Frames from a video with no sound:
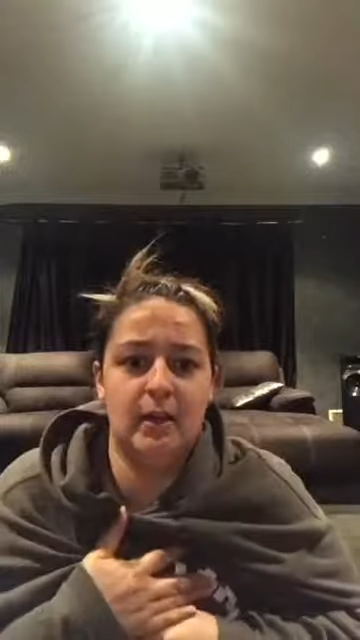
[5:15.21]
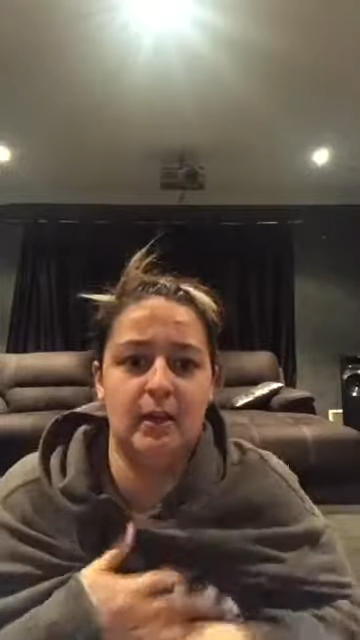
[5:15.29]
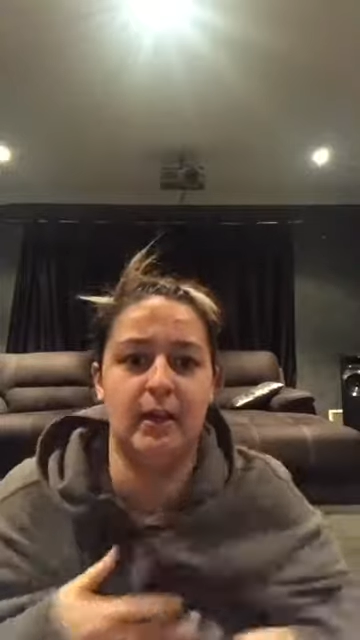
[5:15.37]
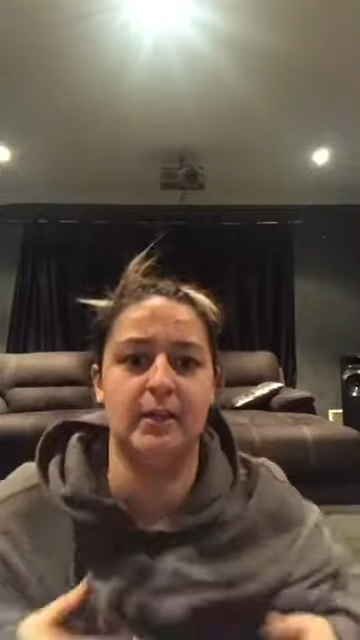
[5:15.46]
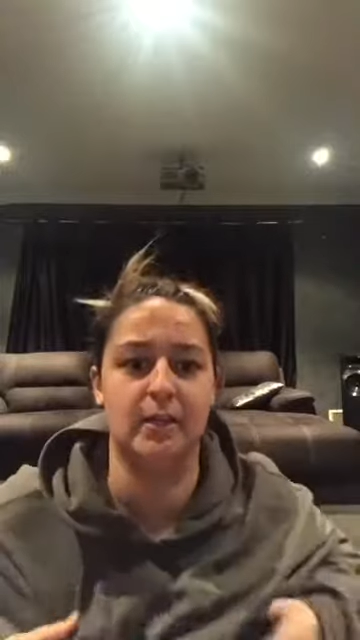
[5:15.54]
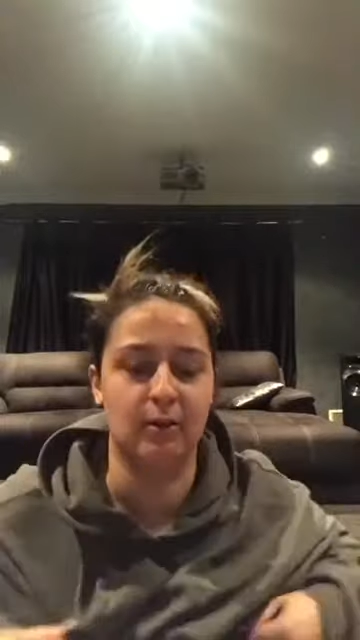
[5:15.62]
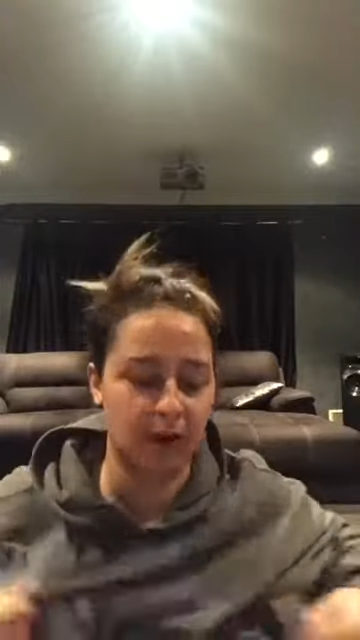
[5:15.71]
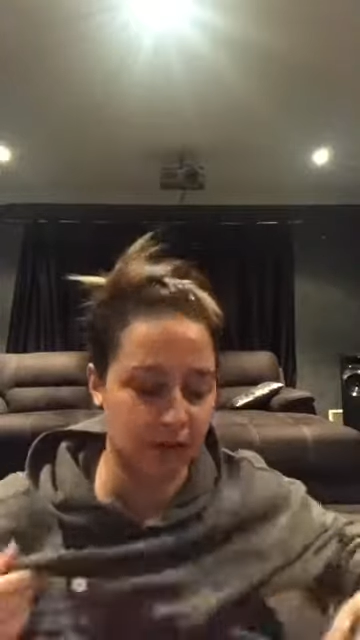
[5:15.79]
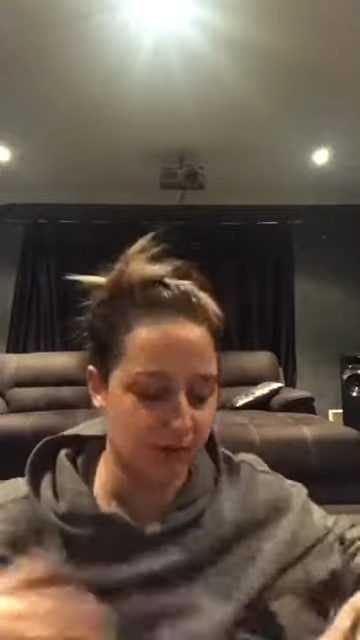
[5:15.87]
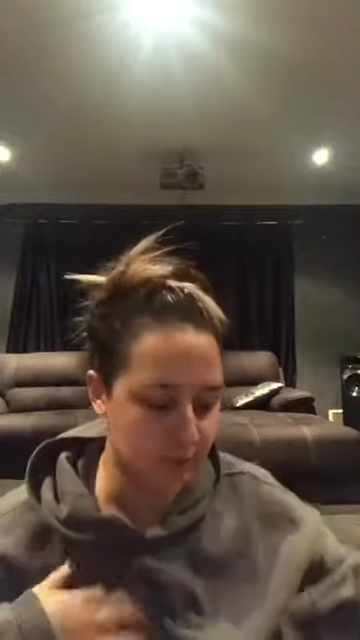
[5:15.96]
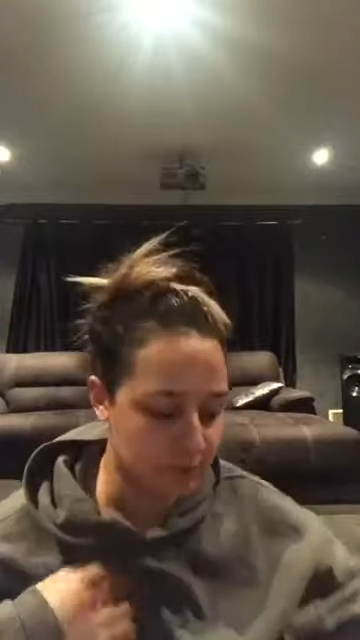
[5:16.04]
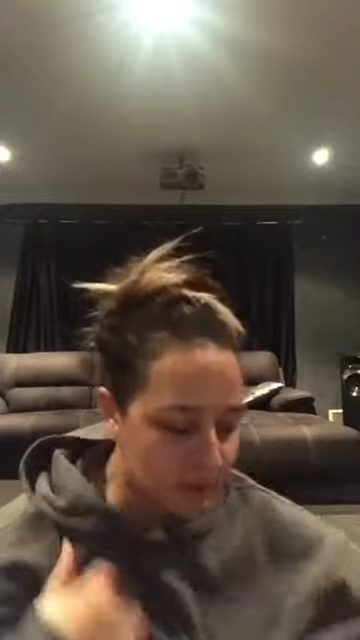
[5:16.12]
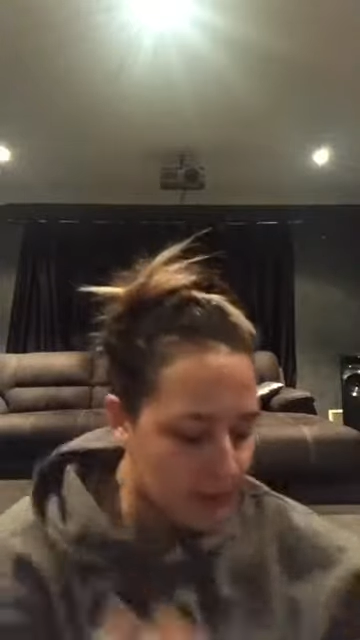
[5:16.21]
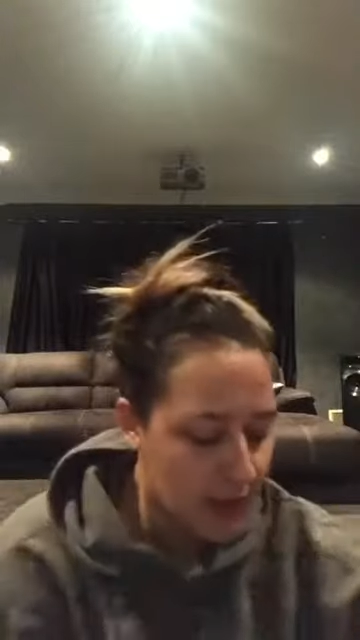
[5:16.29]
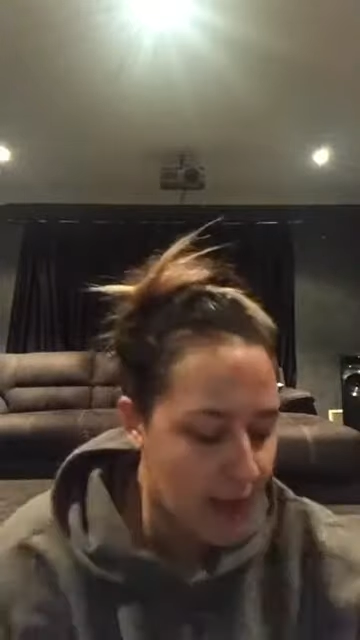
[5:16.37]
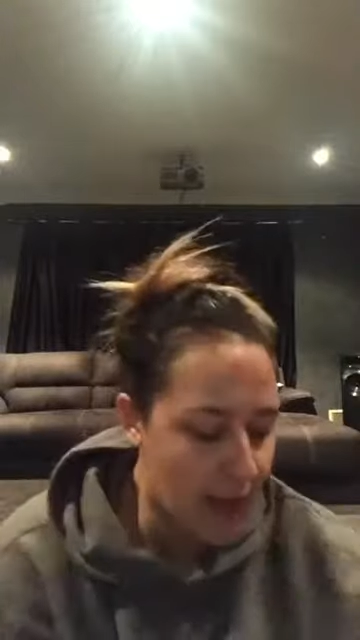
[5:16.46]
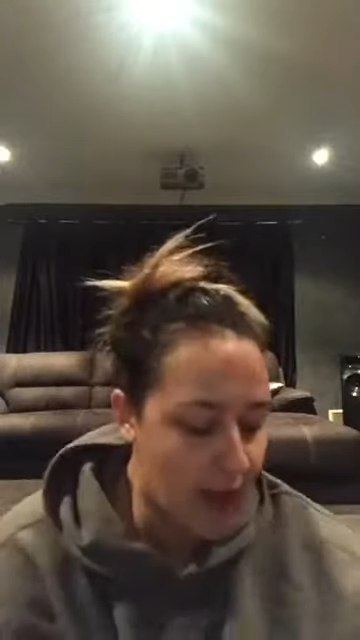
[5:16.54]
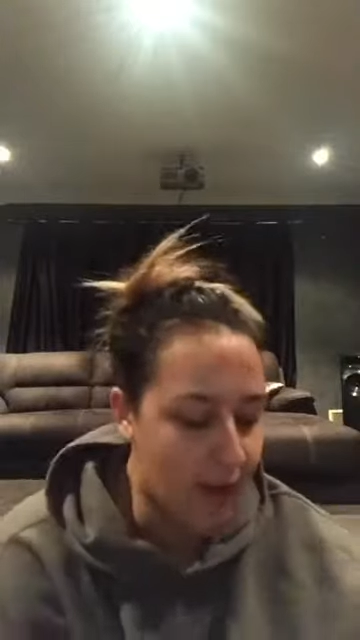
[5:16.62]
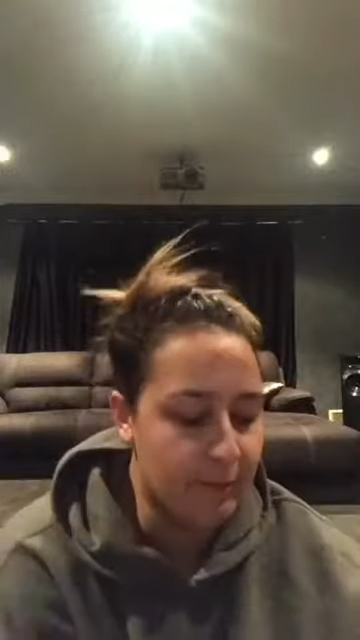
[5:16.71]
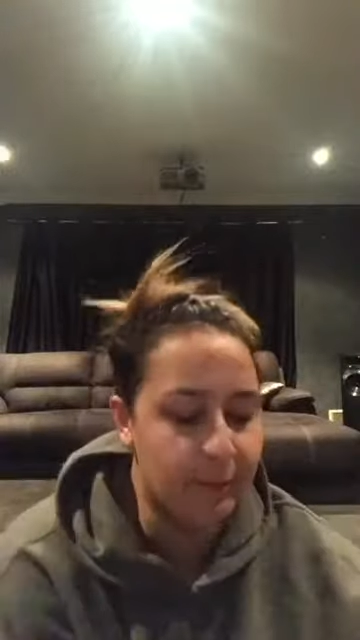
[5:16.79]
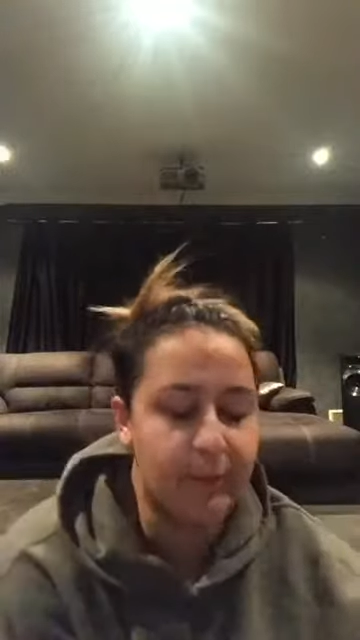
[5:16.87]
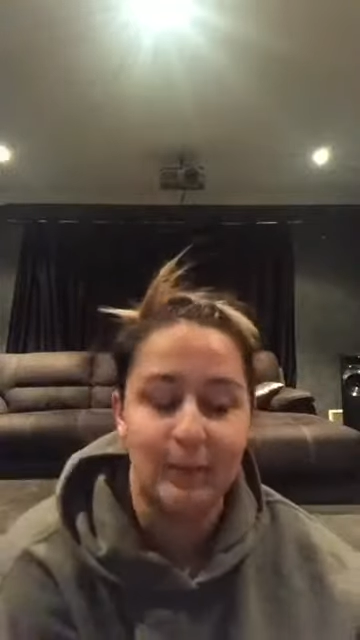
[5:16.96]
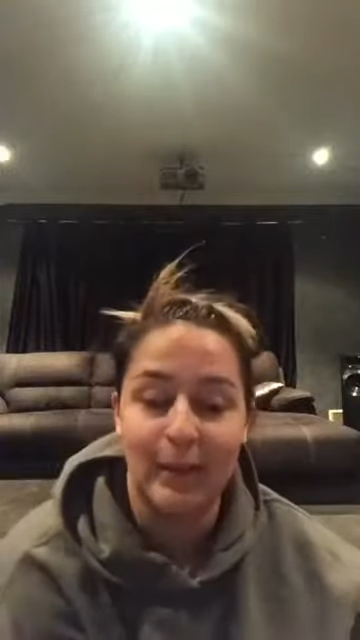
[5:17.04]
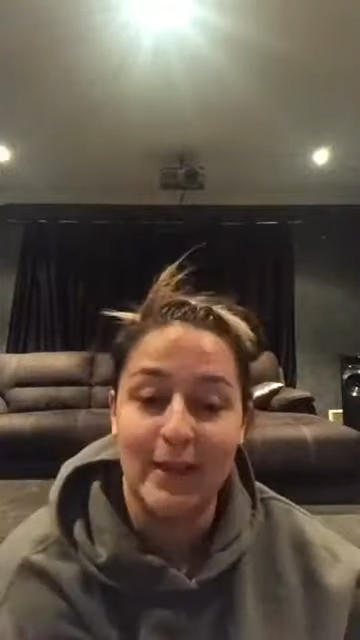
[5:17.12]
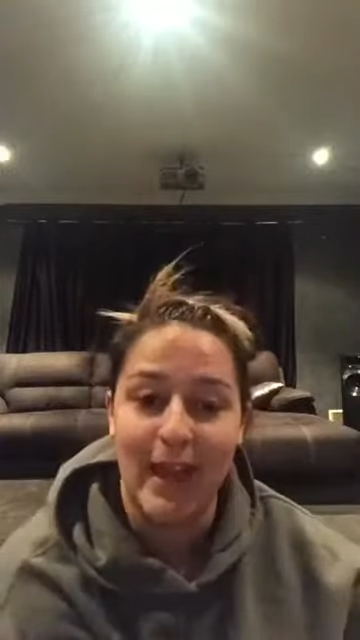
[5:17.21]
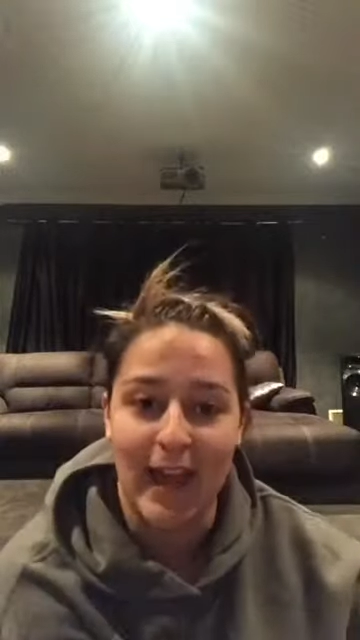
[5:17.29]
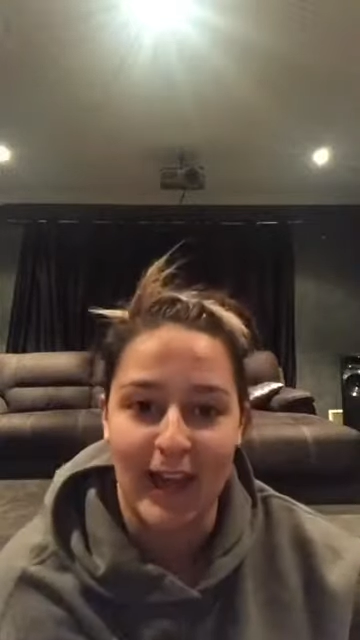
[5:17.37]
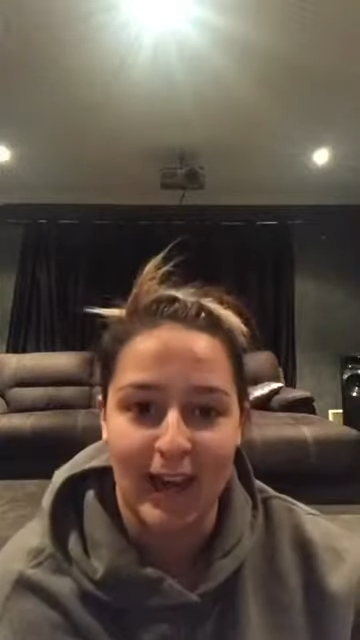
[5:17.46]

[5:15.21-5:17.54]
it's incredible. But yeah,